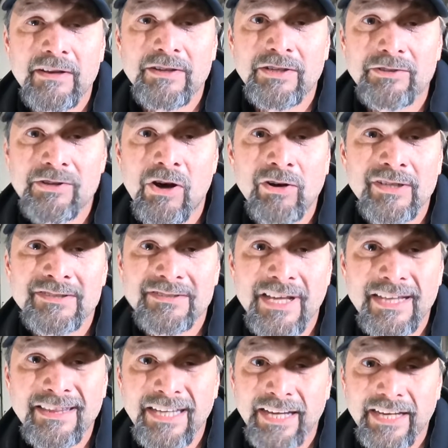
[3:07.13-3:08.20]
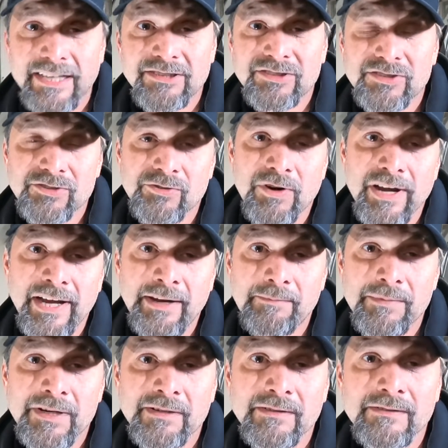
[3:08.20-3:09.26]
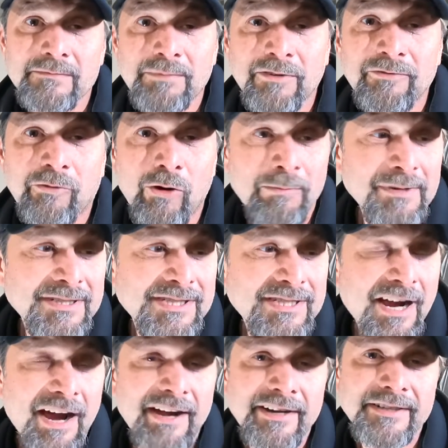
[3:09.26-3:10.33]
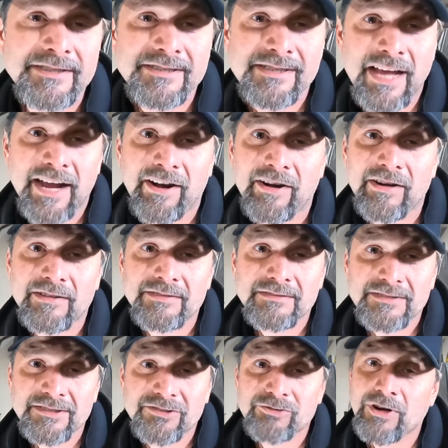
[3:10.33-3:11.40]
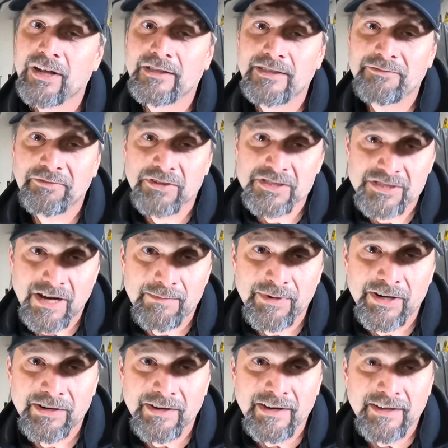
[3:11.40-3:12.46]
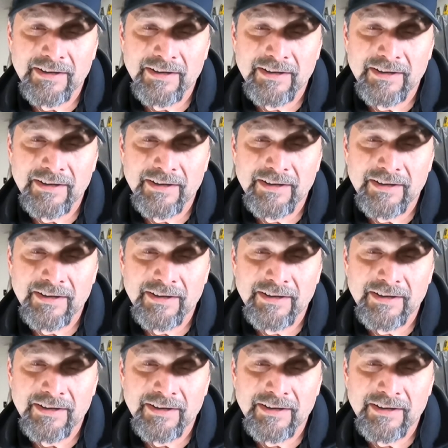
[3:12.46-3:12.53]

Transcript: you'll notice that the extreme performance tires that are strictly for summer,